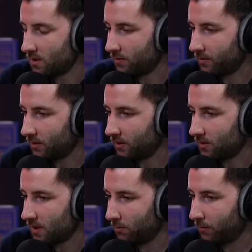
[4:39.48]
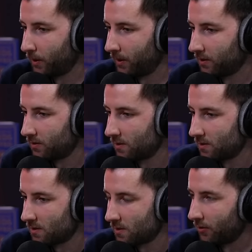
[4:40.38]
a different type of player to
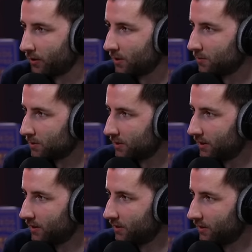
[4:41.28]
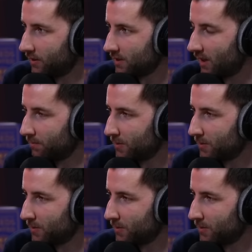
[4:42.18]
Snoddy, wasn't he, at the time?